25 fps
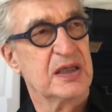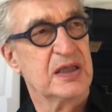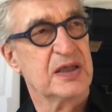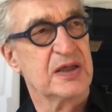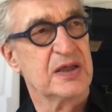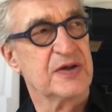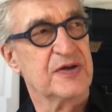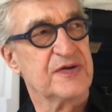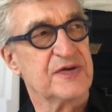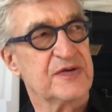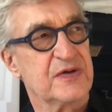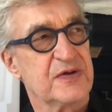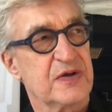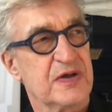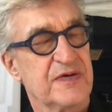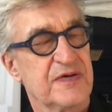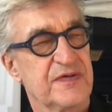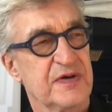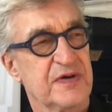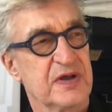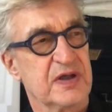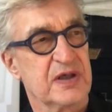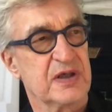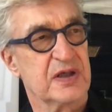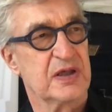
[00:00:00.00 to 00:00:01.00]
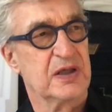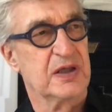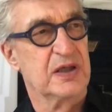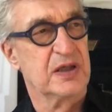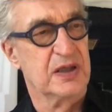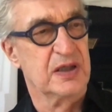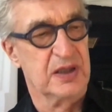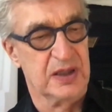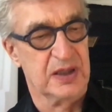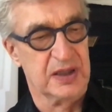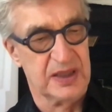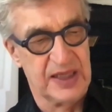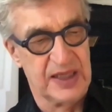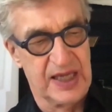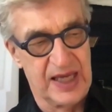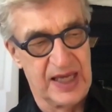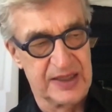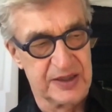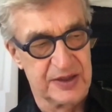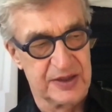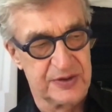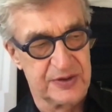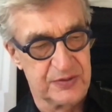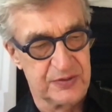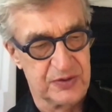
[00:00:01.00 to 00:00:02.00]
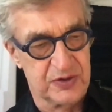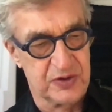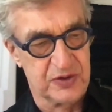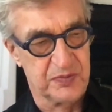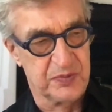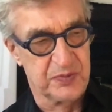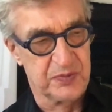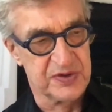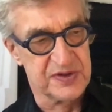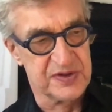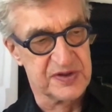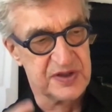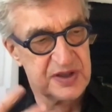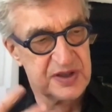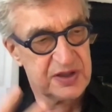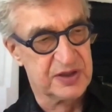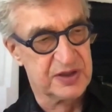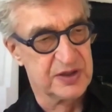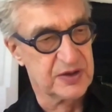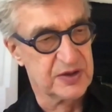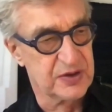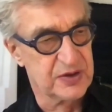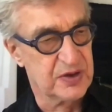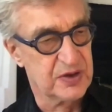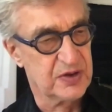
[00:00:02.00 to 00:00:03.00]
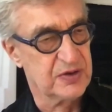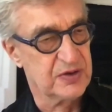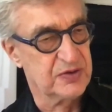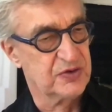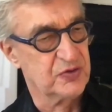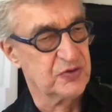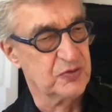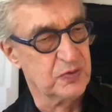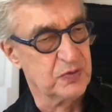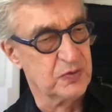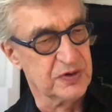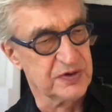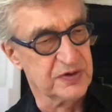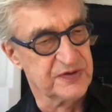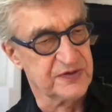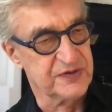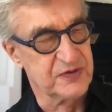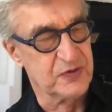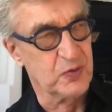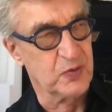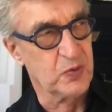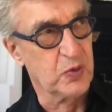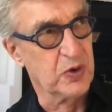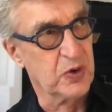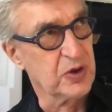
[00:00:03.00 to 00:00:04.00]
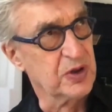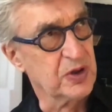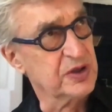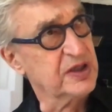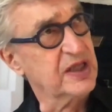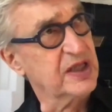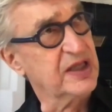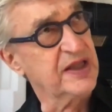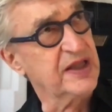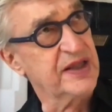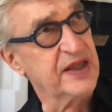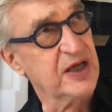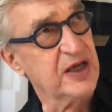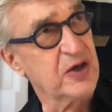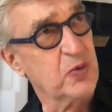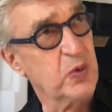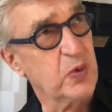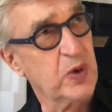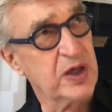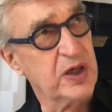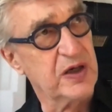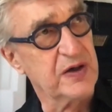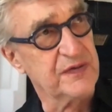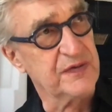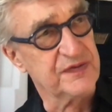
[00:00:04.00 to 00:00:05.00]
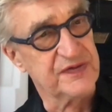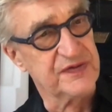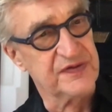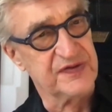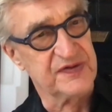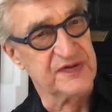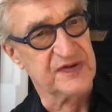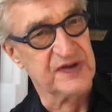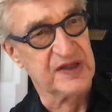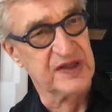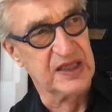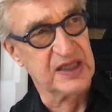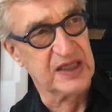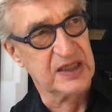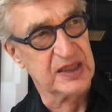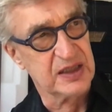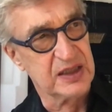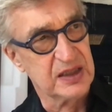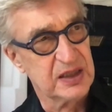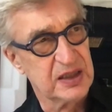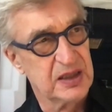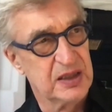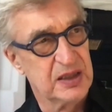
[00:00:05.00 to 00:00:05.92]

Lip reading: a sort of an attitude, a position towards the world and their way of seeing